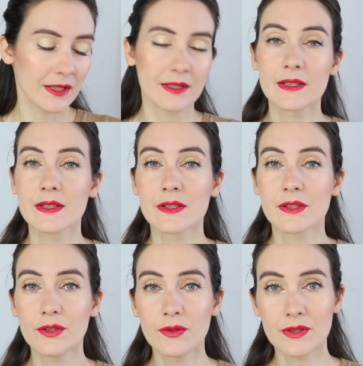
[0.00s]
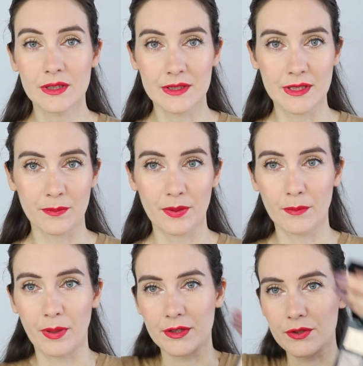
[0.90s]
and this is Nude Dip
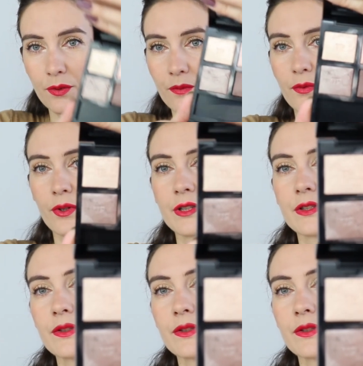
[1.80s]
by Tom Ford.